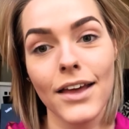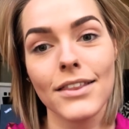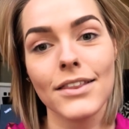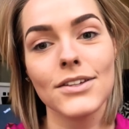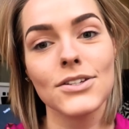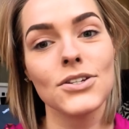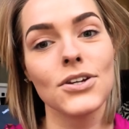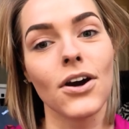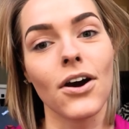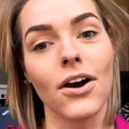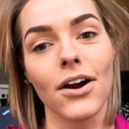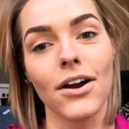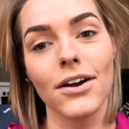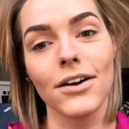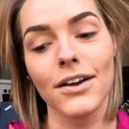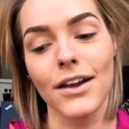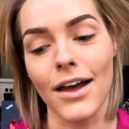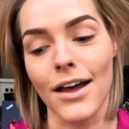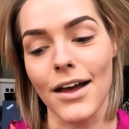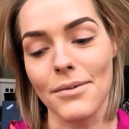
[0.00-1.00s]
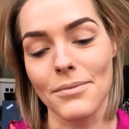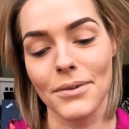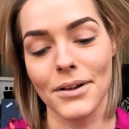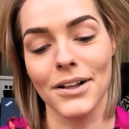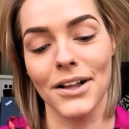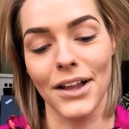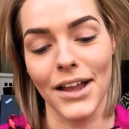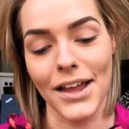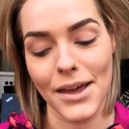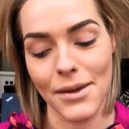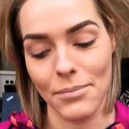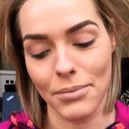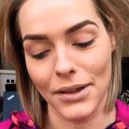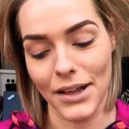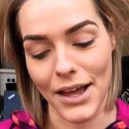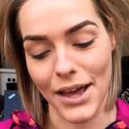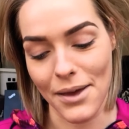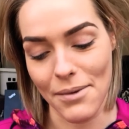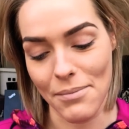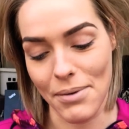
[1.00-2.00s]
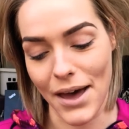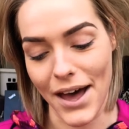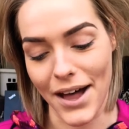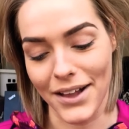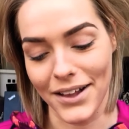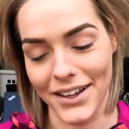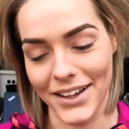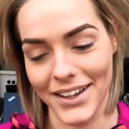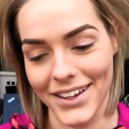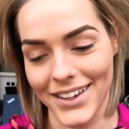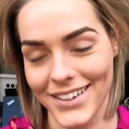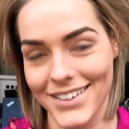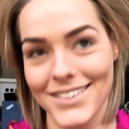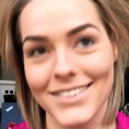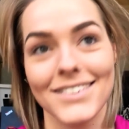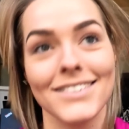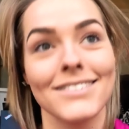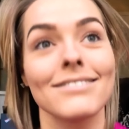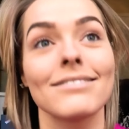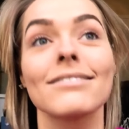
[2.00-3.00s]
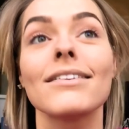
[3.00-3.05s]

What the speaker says: The Tarte Clay Play palette.